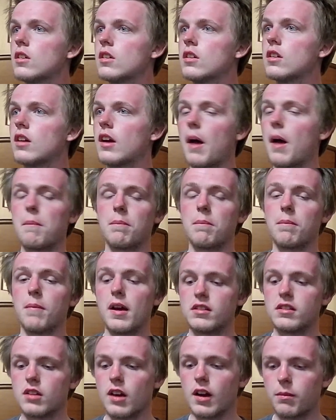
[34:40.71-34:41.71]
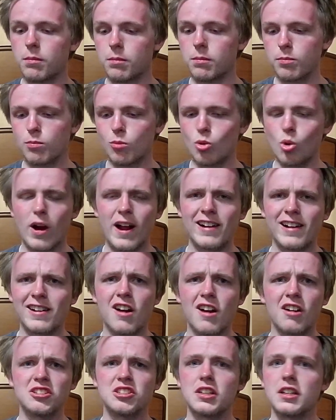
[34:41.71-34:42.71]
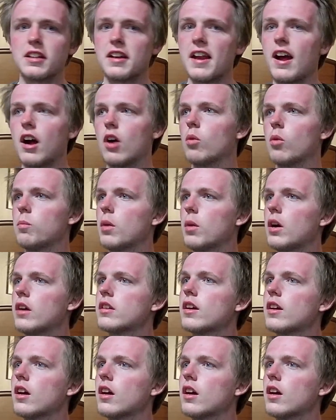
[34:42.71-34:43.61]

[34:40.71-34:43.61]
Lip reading: I'm more agnostic now, but yeah.